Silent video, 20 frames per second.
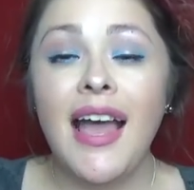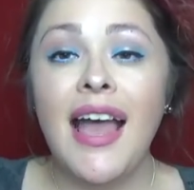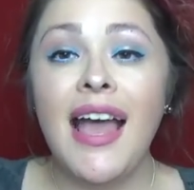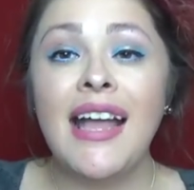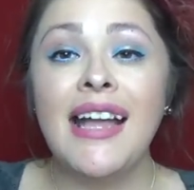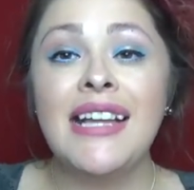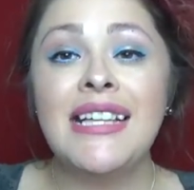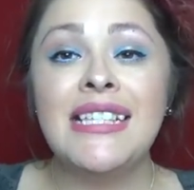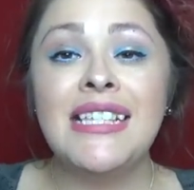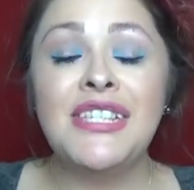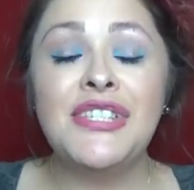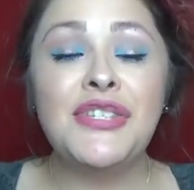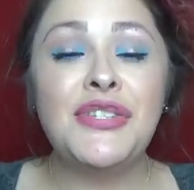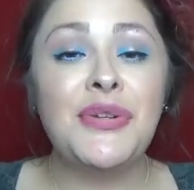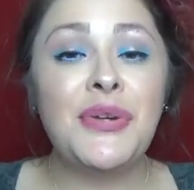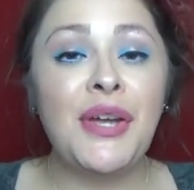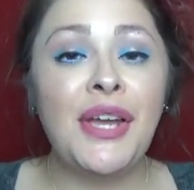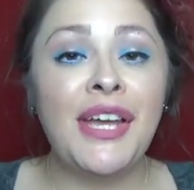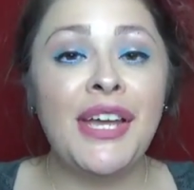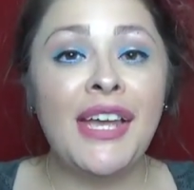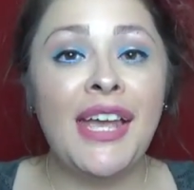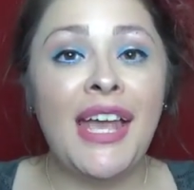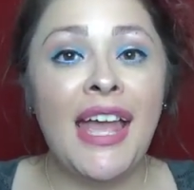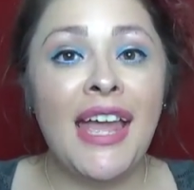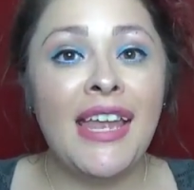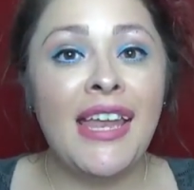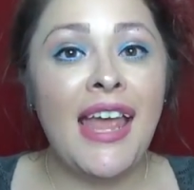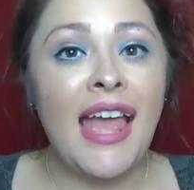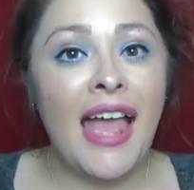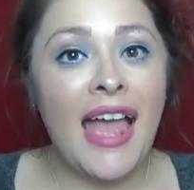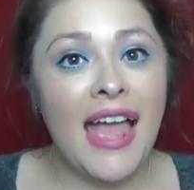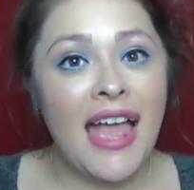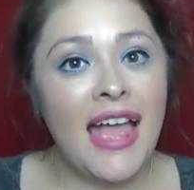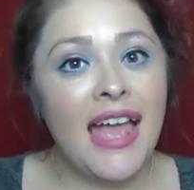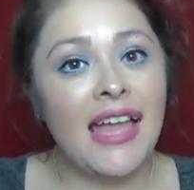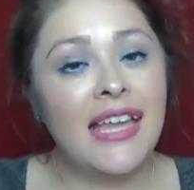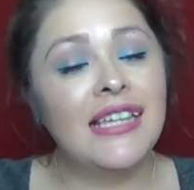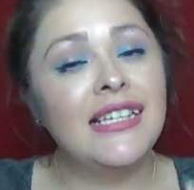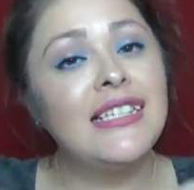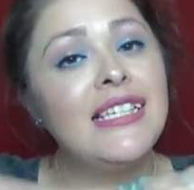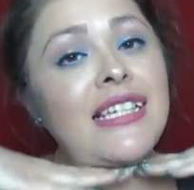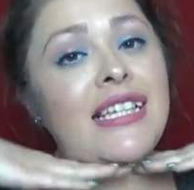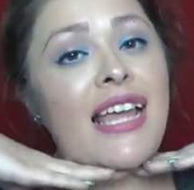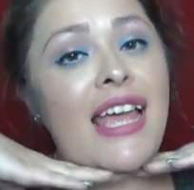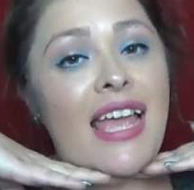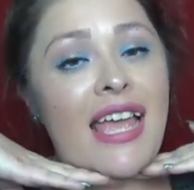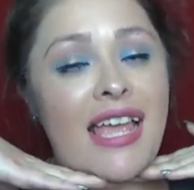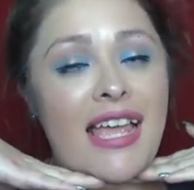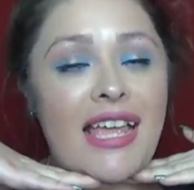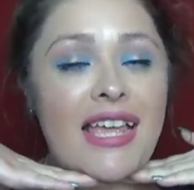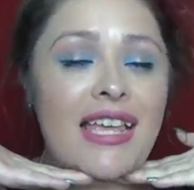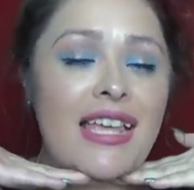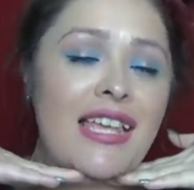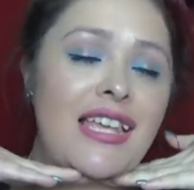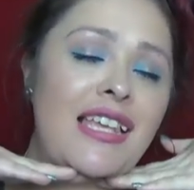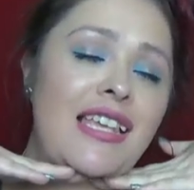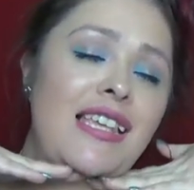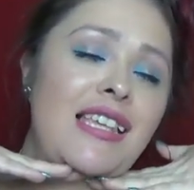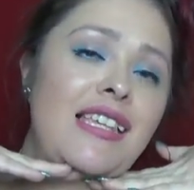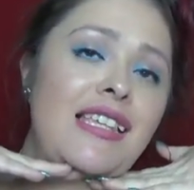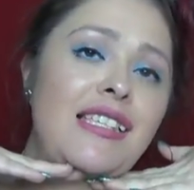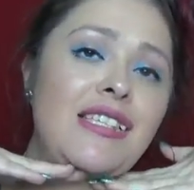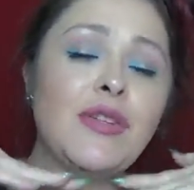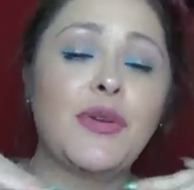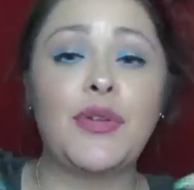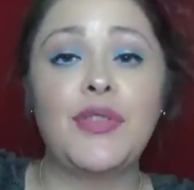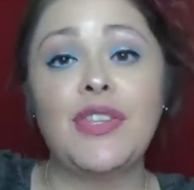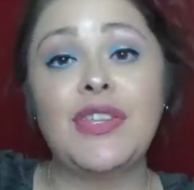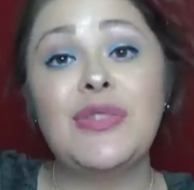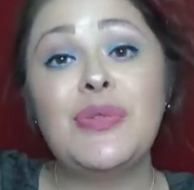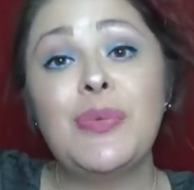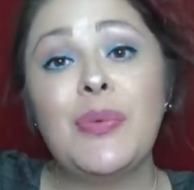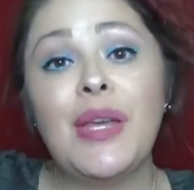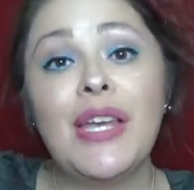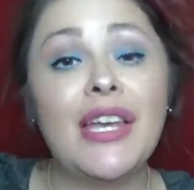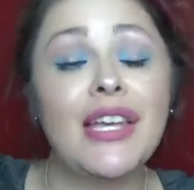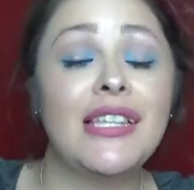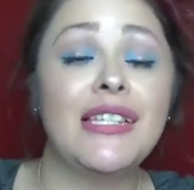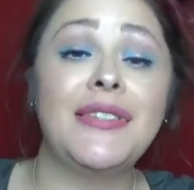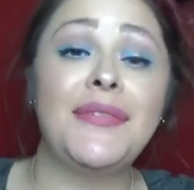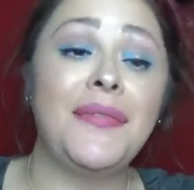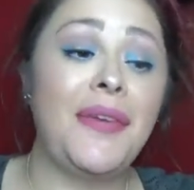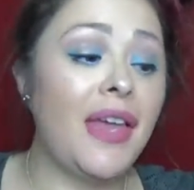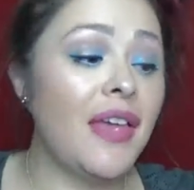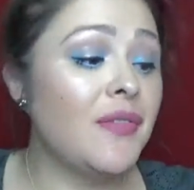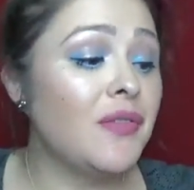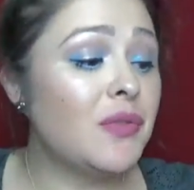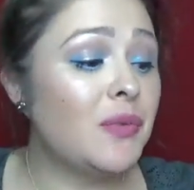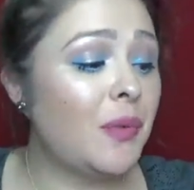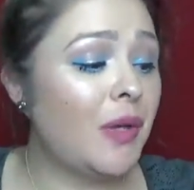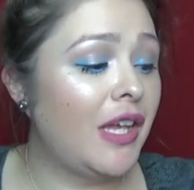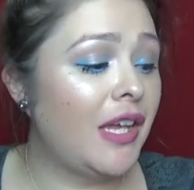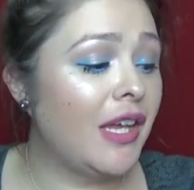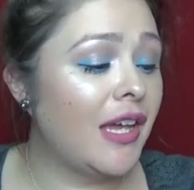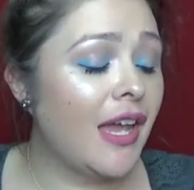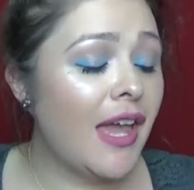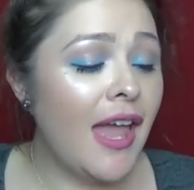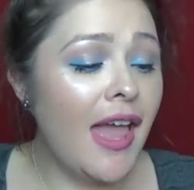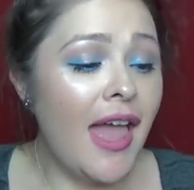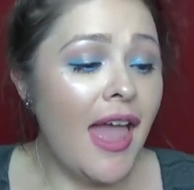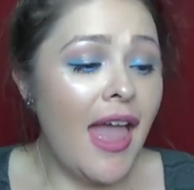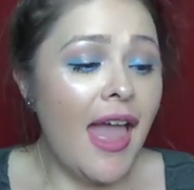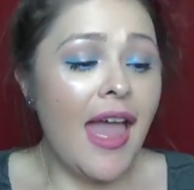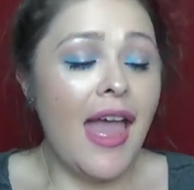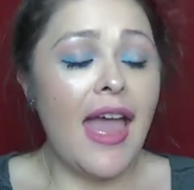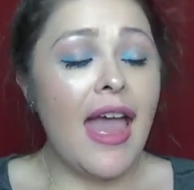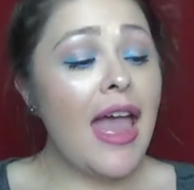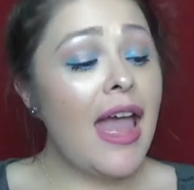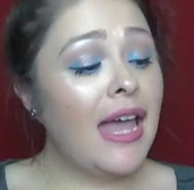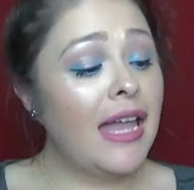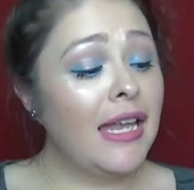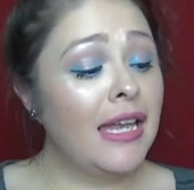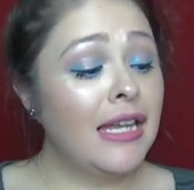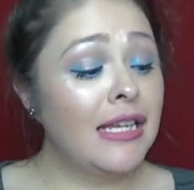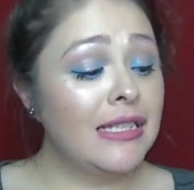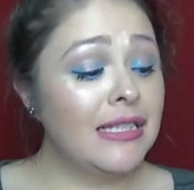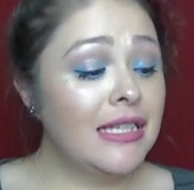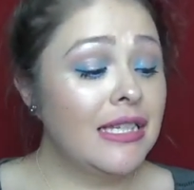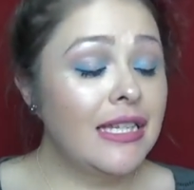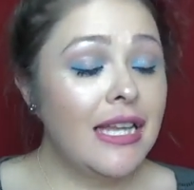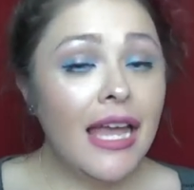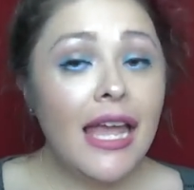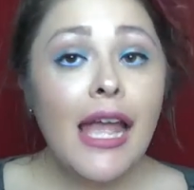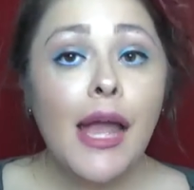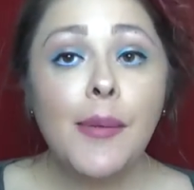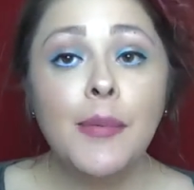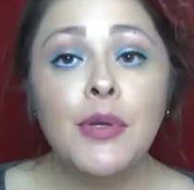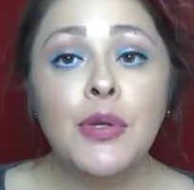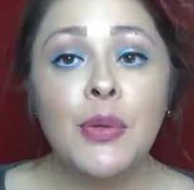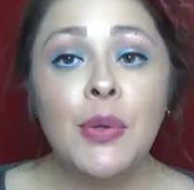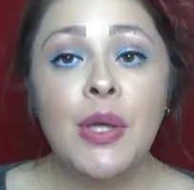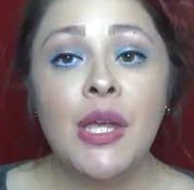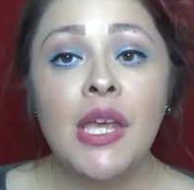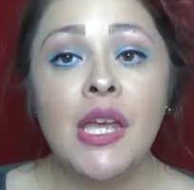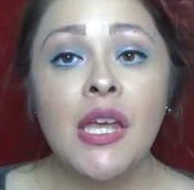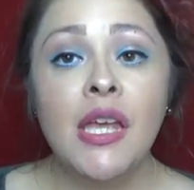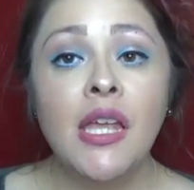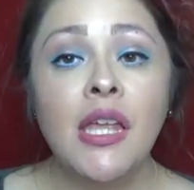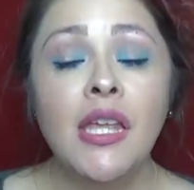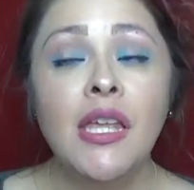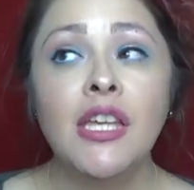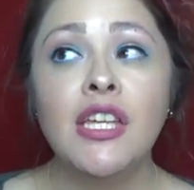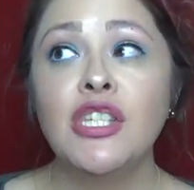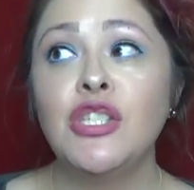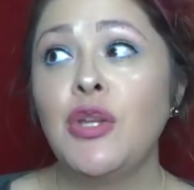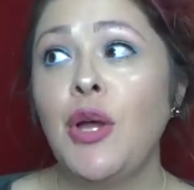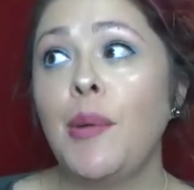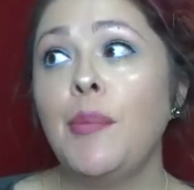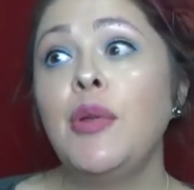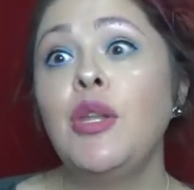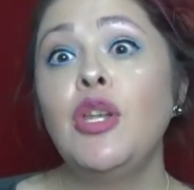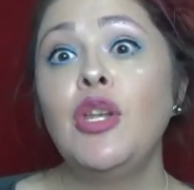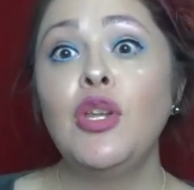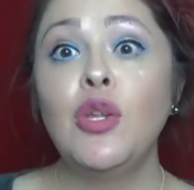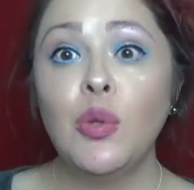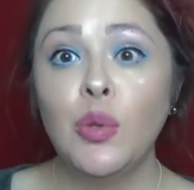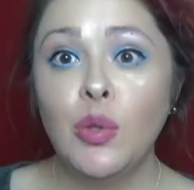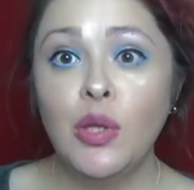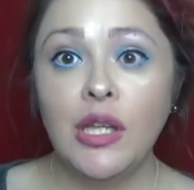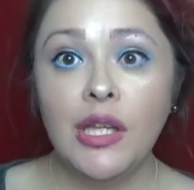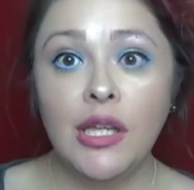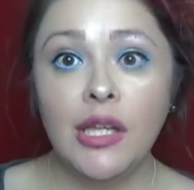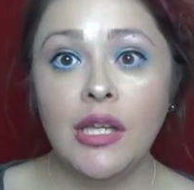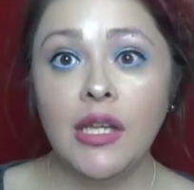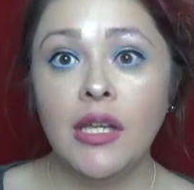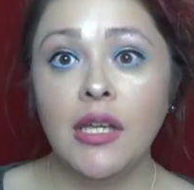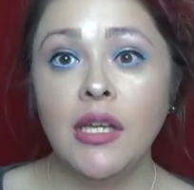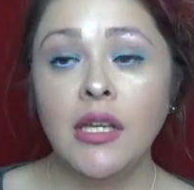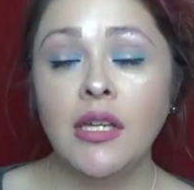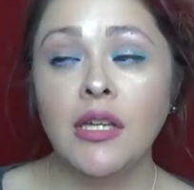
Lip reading: Hi guys, it's Troy again, and today is, or this week is Faves week, and today I'm a newly